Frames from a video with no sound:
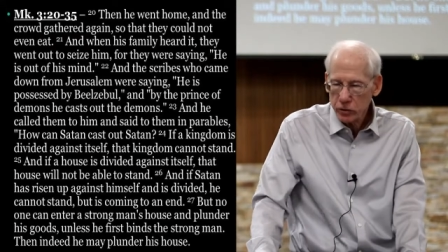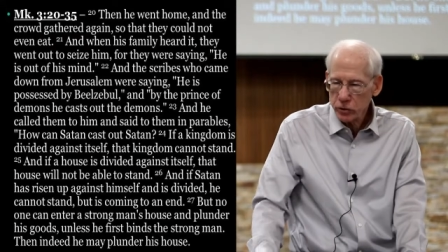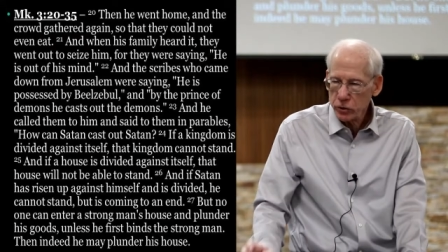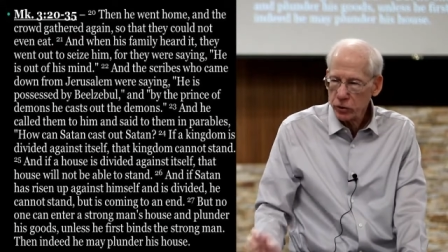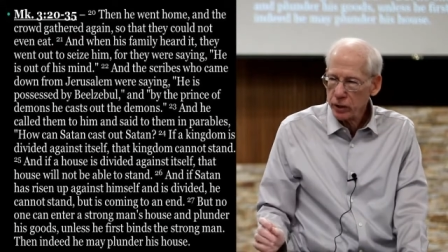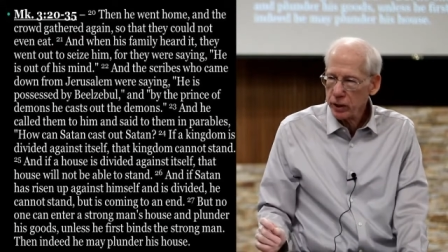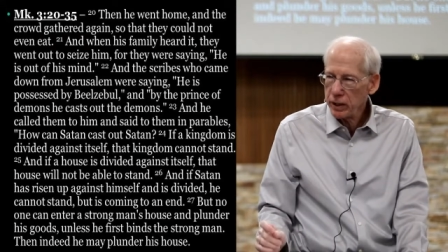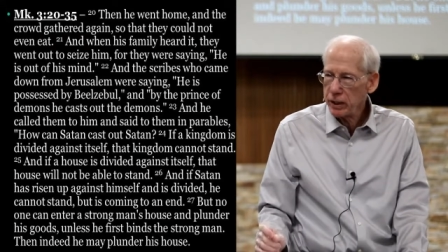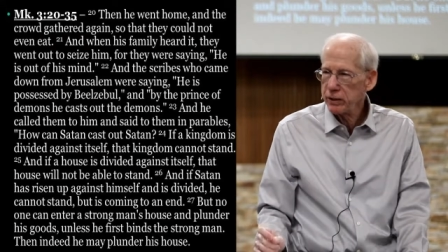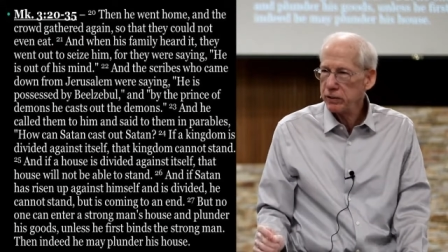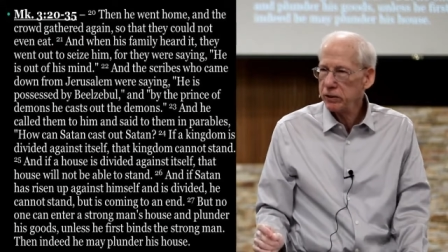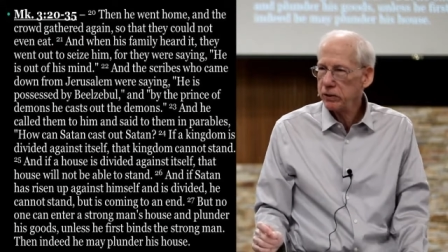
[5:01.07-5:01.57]

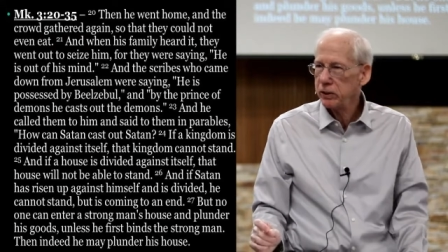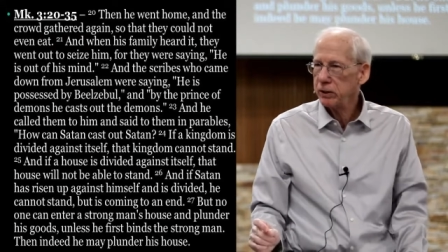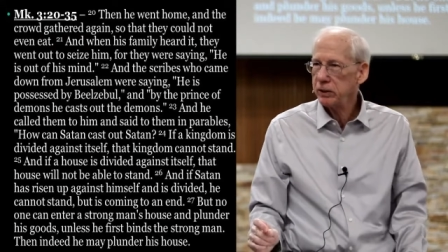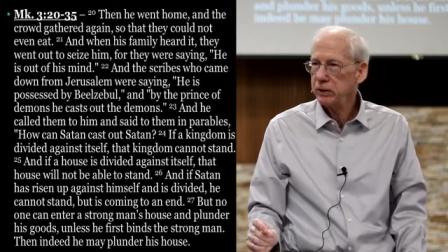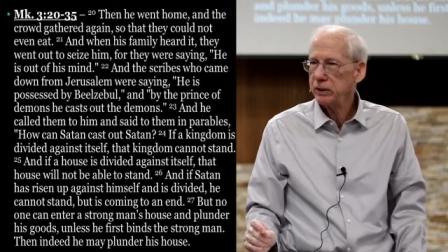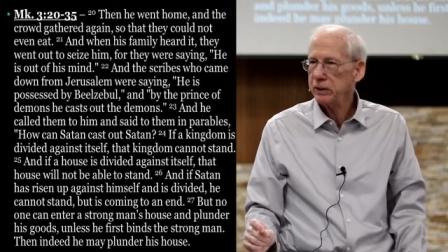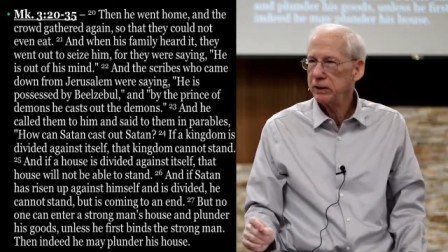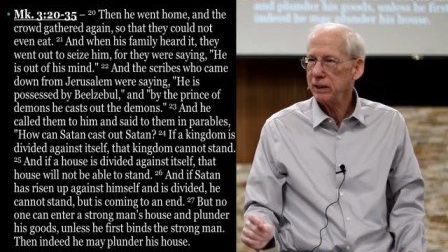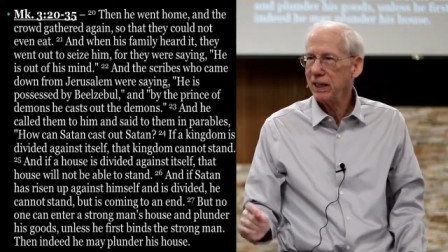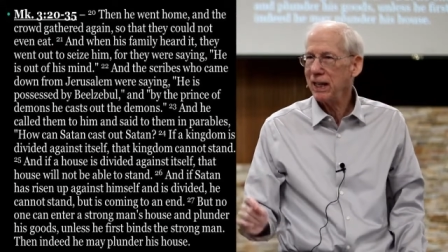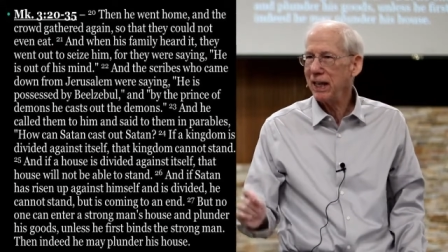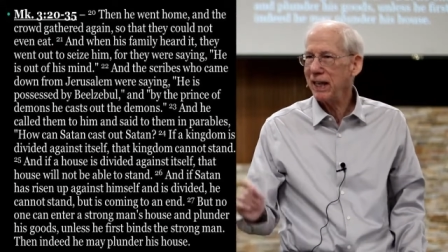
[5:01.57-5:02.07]

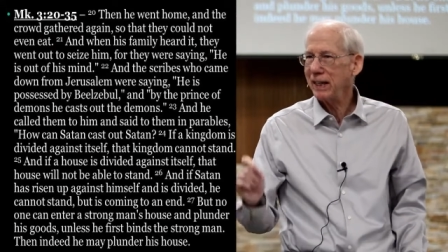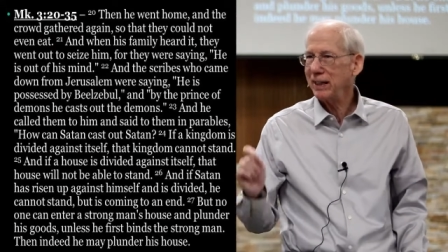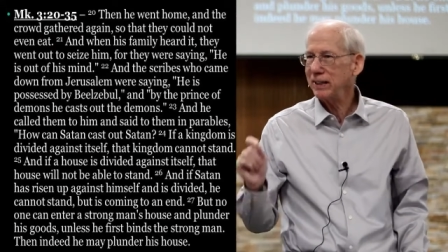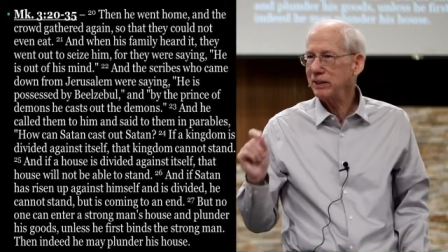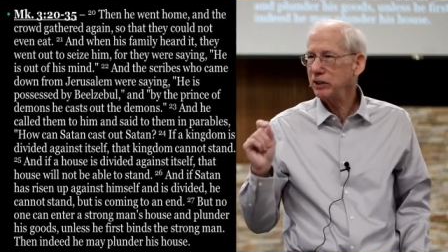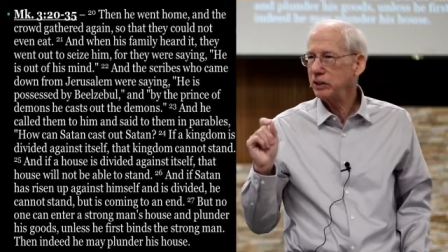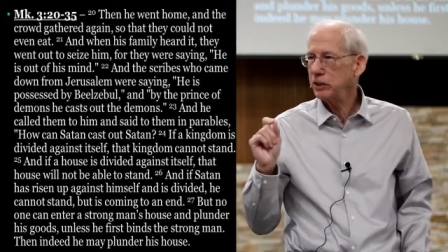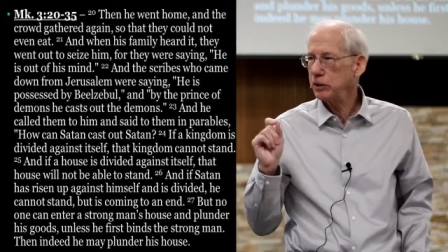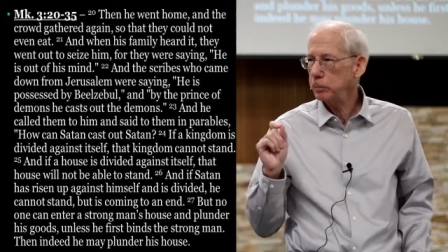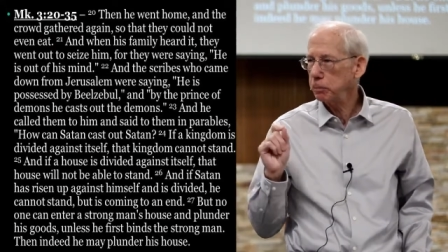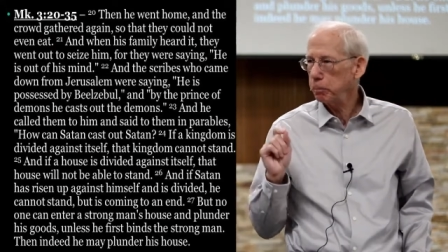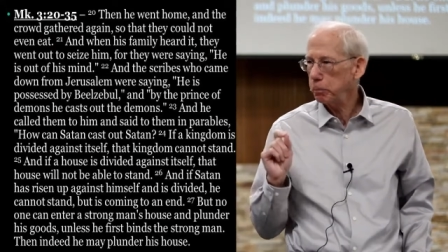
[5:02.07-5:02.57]
Jesus
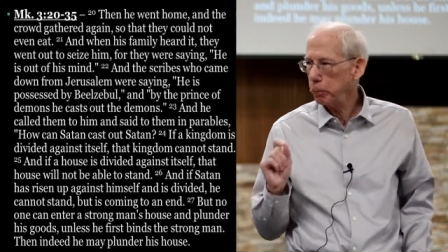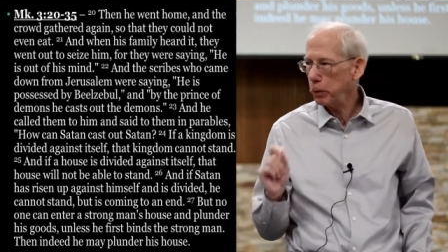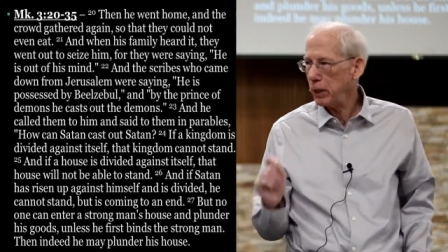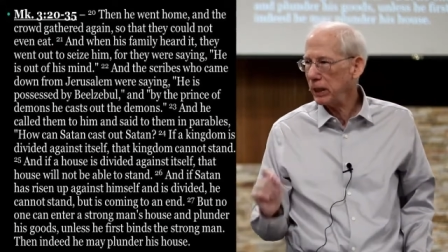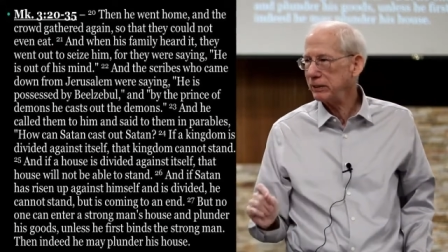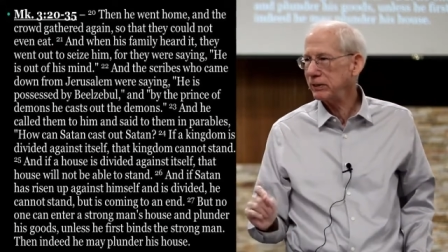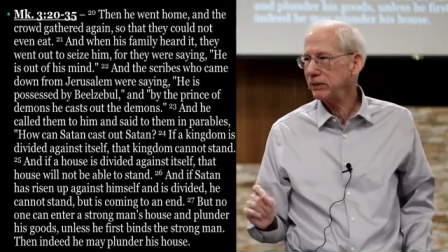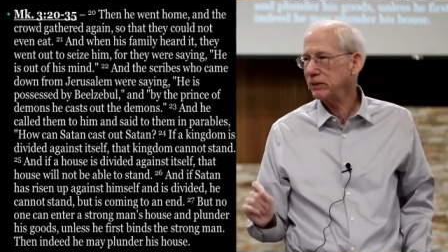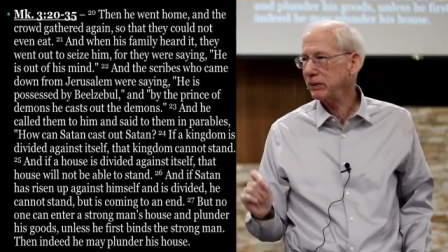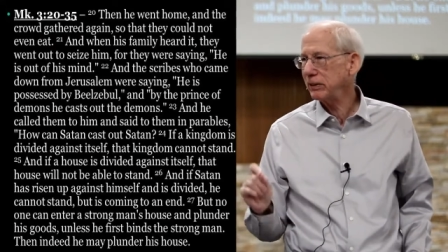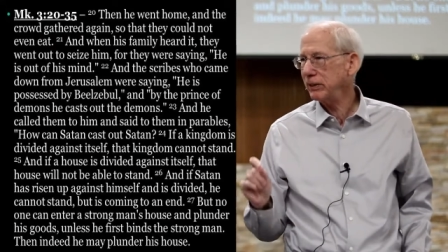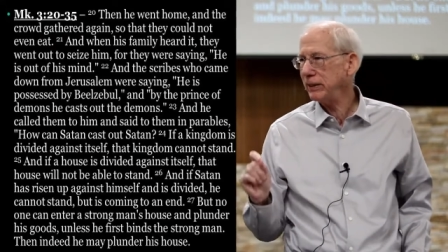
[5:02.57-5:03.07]

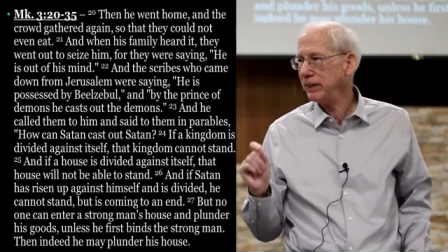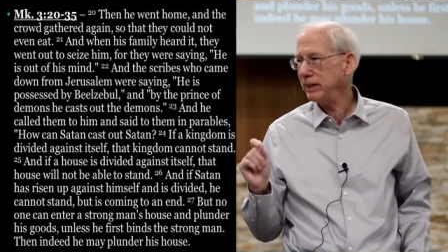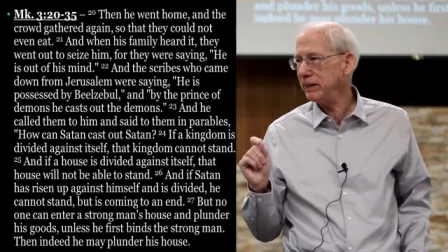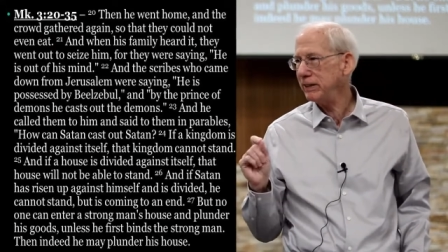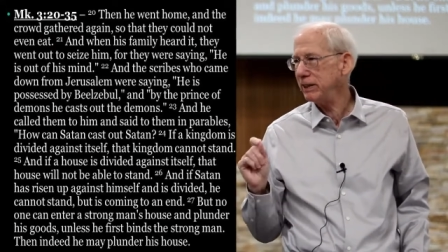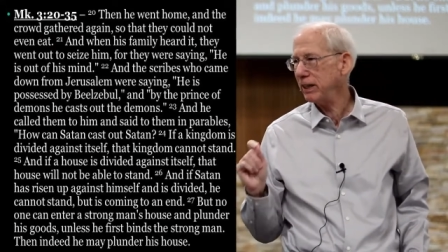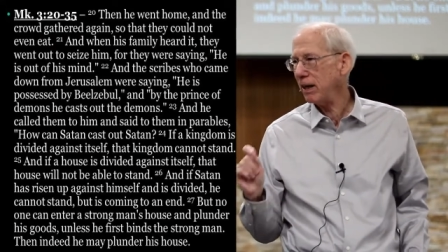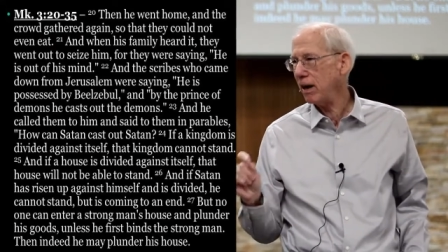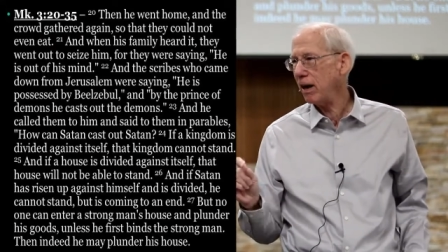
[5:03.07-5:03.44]
expressly